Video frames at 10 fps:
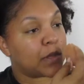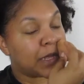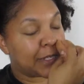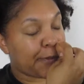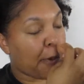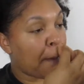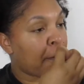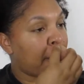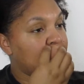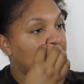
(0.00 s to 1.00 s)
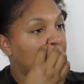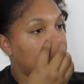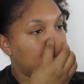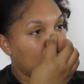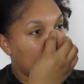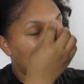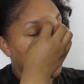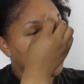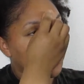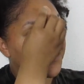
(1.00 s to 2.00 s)
this primer I don't,
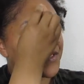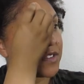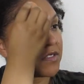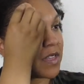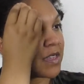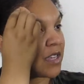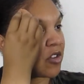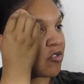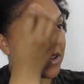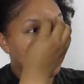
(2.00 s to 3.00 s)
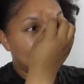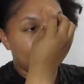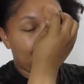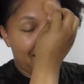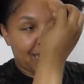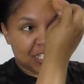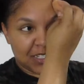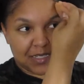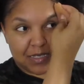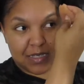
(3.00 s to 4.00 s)
because I feel like it creates like
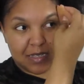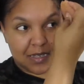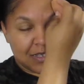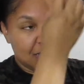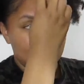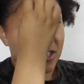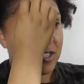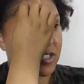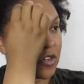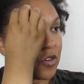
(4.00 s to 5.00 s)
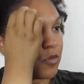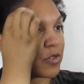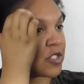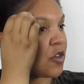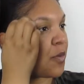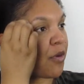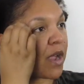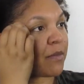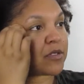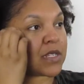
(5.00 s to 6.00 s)
patches. So with certain
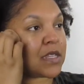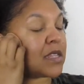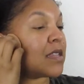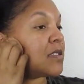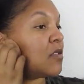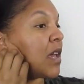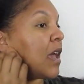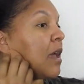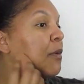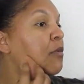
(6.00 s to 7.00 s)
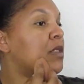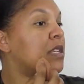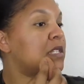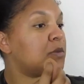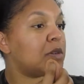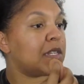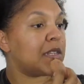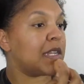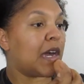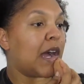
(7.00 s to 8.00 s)
primers I think that's okay, but with this
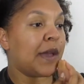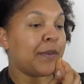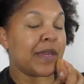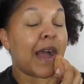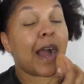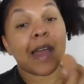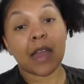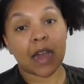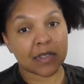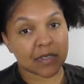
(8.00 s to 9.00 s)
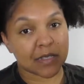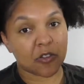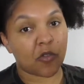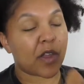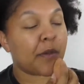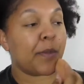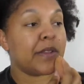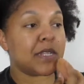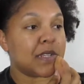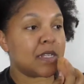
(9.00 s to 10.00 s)
one, I mean, I honestly don't
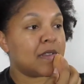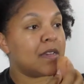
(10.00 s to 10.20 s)
recommend it